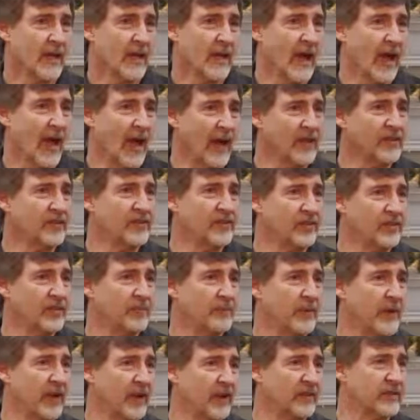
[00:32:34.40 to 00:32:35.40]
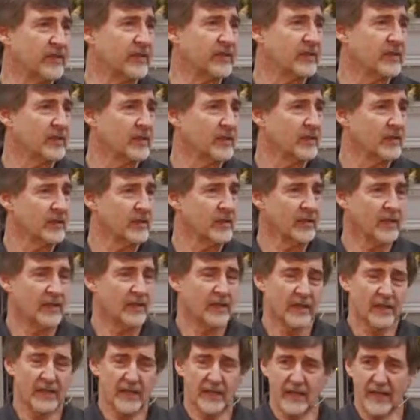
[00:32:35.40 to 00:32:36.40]
I suspect
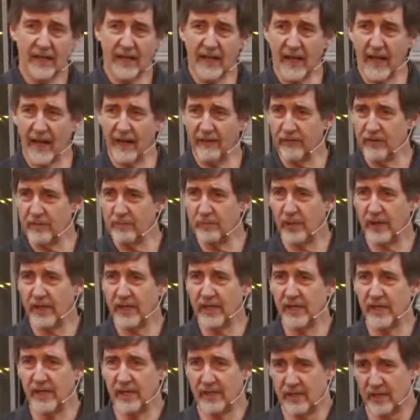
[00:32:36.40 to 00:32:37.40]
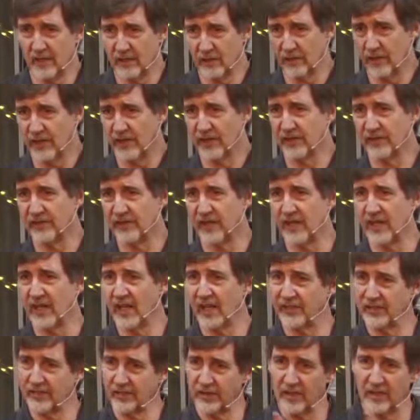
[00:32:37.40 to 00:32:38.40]
everybody in here can say
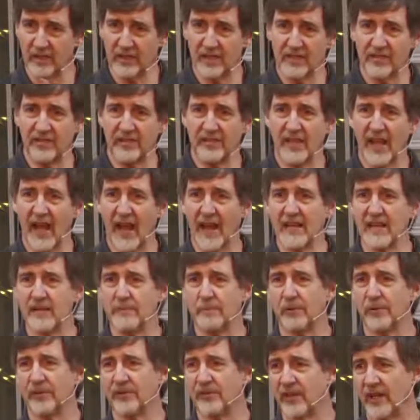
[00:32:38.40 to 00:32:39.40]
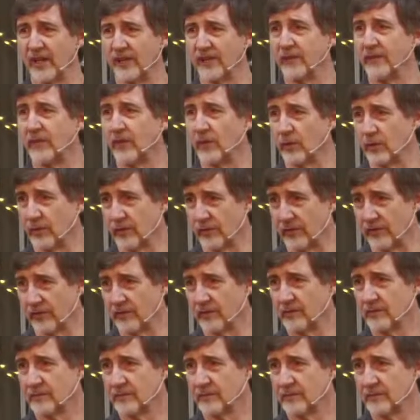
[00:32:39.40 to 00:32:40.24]
yes to at least 90% of those.